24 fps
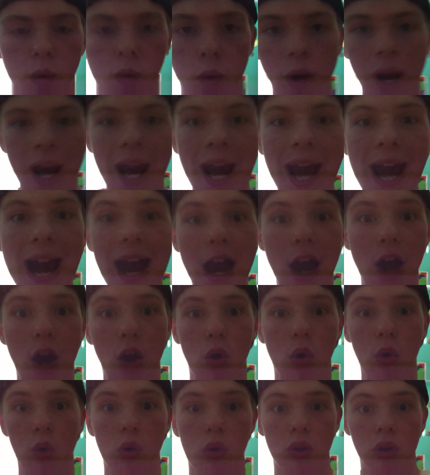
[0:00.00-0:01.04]

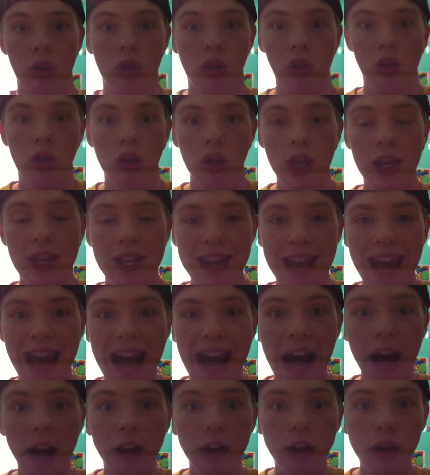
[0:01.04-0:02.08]
Wow! An
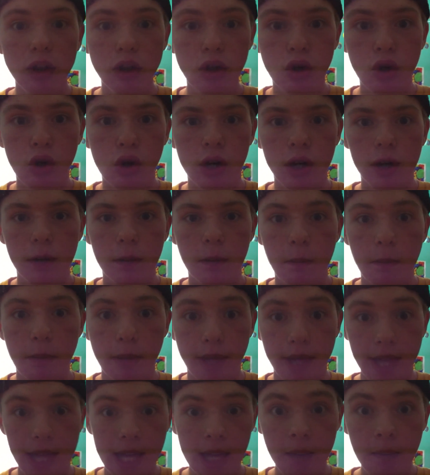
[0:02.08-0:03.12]
alicorn
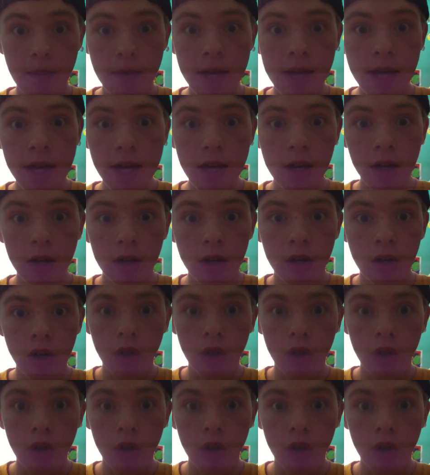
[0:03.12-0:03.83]
baby?